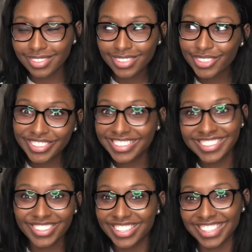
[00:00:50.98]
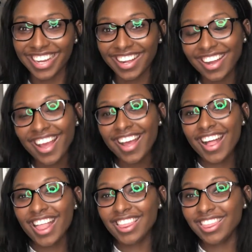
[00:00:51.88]
Ooh, so excited.
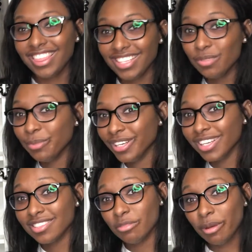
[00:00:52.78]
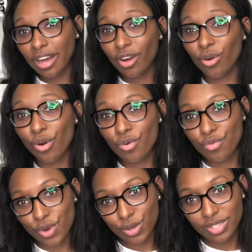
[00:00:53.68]
This book is about
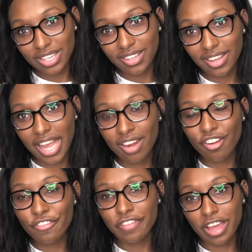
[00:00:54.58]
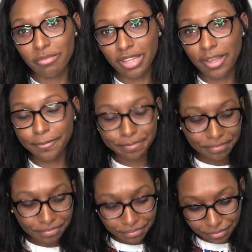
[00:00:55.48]
Rosa and her family.
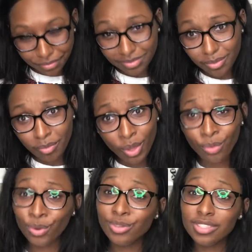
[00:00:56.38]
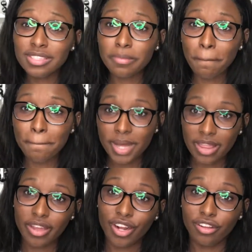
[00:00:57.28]
Rosa's
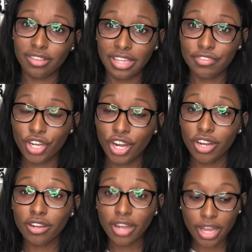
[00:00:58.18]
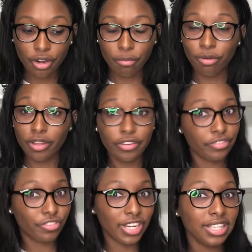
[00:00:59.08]
mother leaves her and her brother
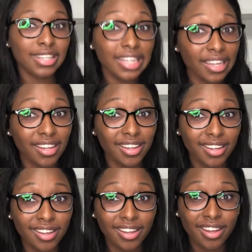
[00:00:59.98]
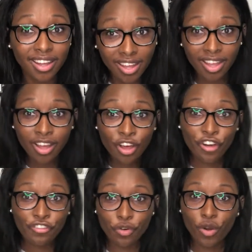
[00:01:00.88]
Fred Lee
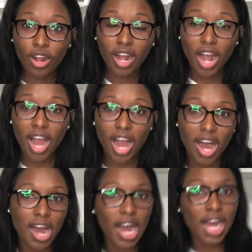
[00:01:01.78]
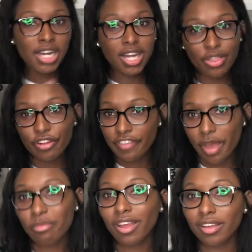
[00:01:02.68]
for another
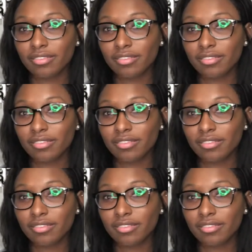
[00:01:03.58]
family.